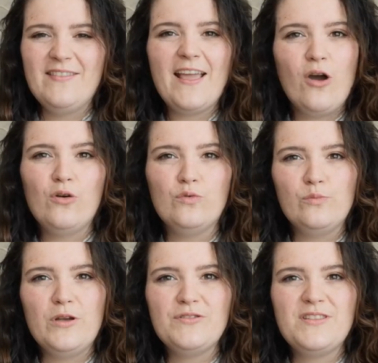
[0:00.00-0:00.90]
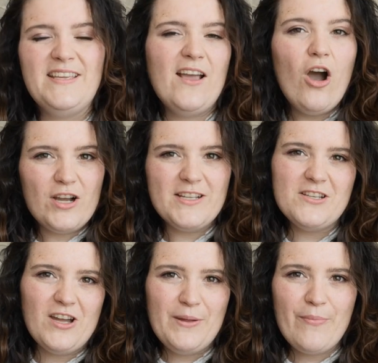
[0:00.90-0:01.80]
They are almost the
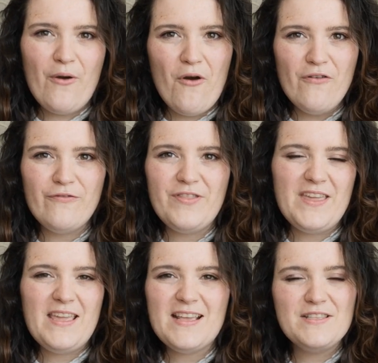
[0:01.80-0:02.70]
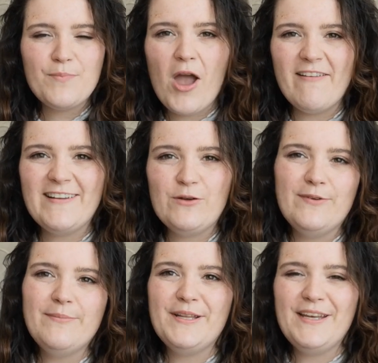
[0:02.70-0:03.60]
archetype of the inspiring
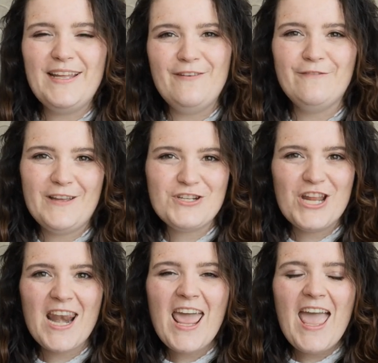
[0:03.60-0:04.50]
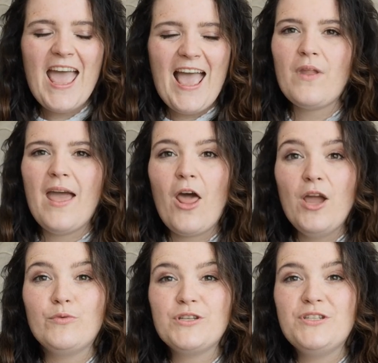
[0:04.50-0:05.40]
woman in fiction, and
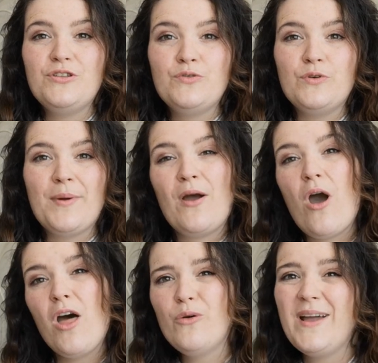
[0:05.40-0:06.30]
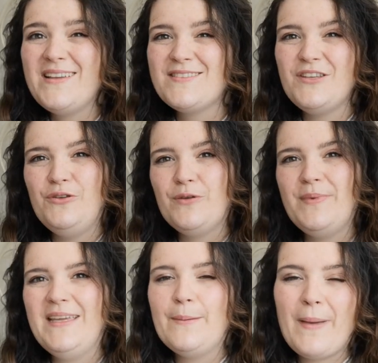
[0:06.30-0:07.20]
I wanted to talk about other ways that you can
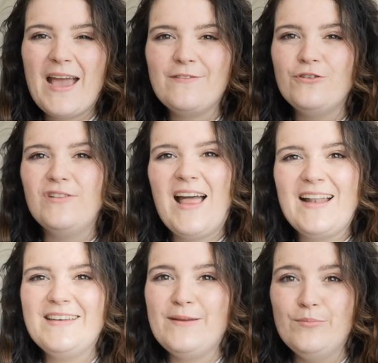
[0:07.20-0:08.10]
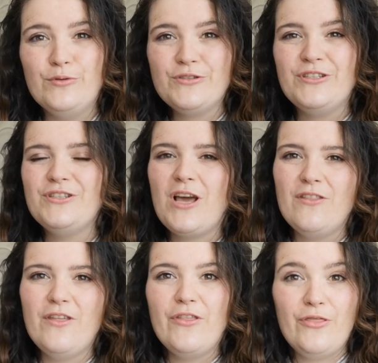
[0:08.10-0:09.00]
be impactful and important
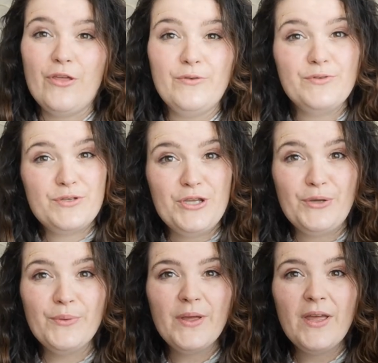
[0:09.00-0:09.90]
other than those two.